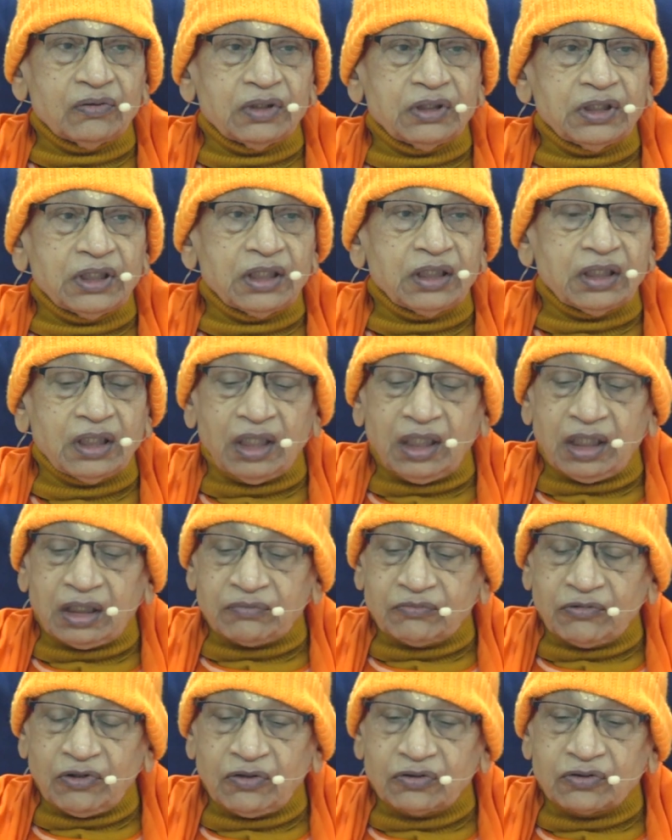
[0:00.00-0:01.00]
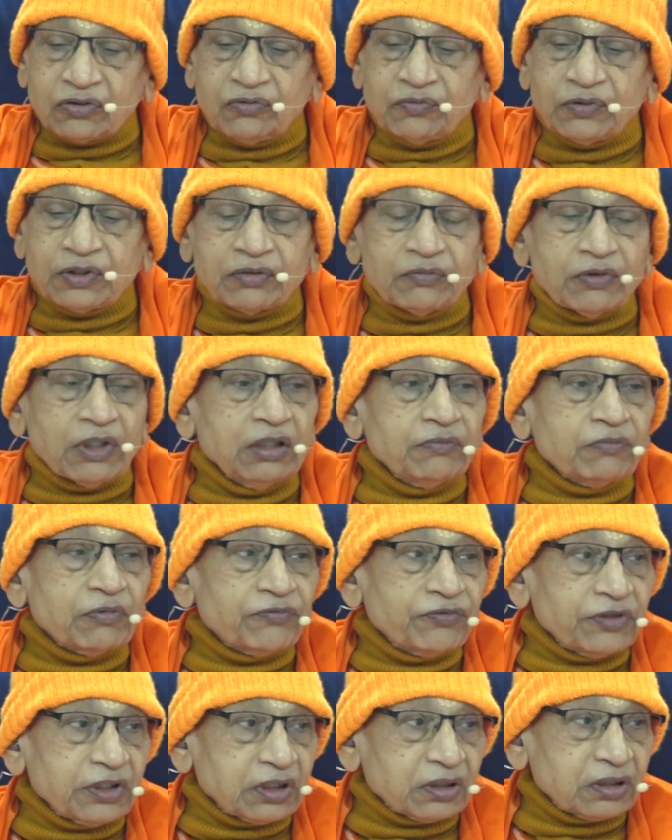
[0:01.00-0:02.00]
and then Atma also would become
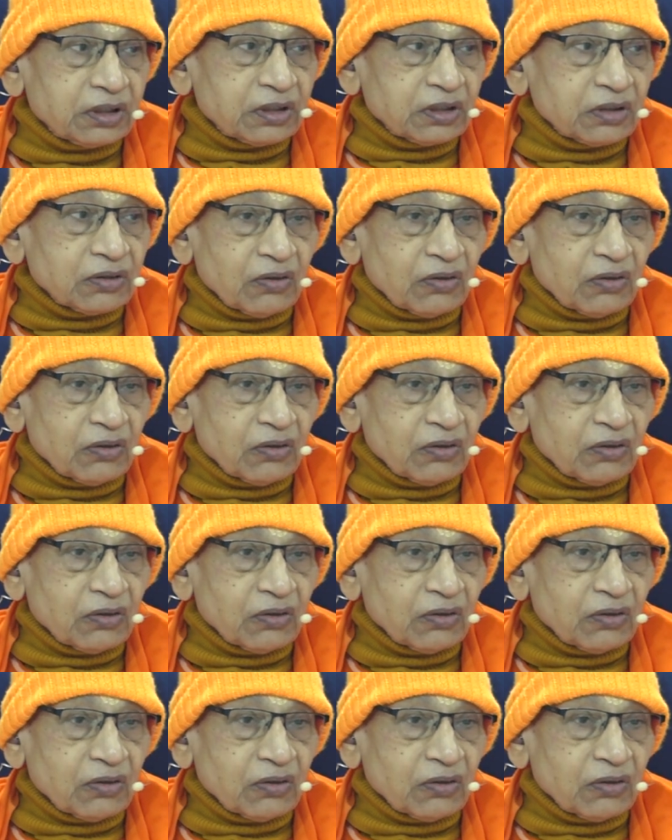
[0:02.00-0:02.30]
Albhavit,